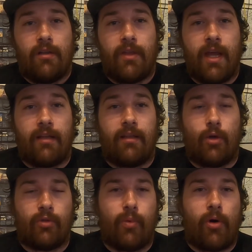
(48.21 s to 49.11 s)
that
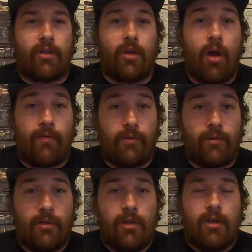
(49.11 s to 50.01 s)
those parks
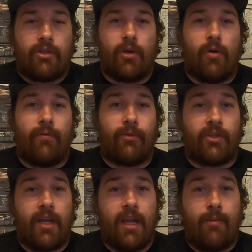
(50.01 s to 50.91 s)
offer. So for
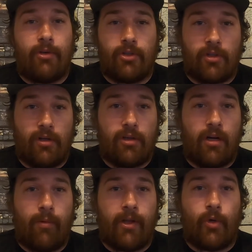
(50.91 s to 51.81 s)
today, I'm just going to talk
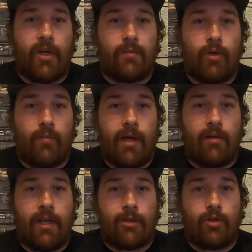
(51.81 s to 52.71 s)
about the Great Smoky
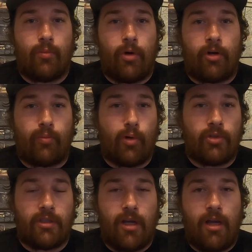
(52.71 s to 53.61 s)
Mountain National Park, pros
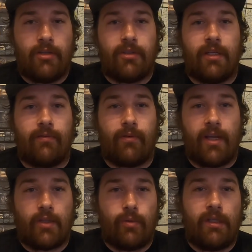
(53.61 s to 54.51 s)
and cons, and for
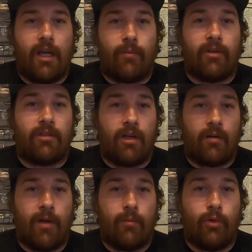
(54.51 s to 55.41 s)
next week, I'm going to talk
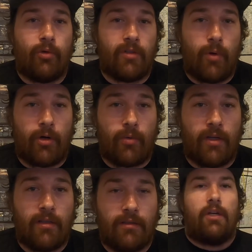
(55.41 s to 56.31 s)
about Blue Ridge
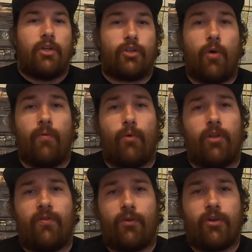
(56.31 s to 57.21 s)
Parkway. So one
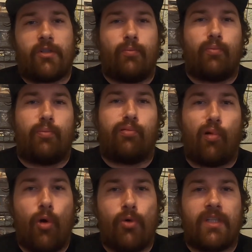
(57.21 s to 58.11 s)
of the first
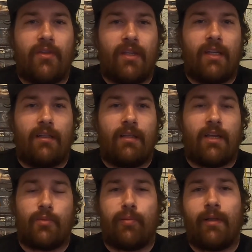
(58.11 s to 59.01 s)
pros I think
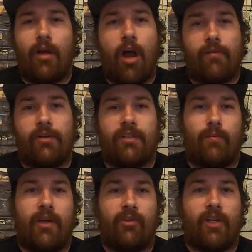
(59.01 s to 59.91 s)
that's pretty obvious
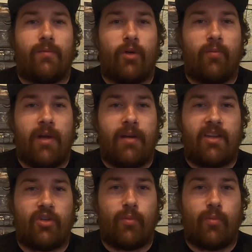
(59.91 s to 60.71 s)
about the Great Smoky Mountain National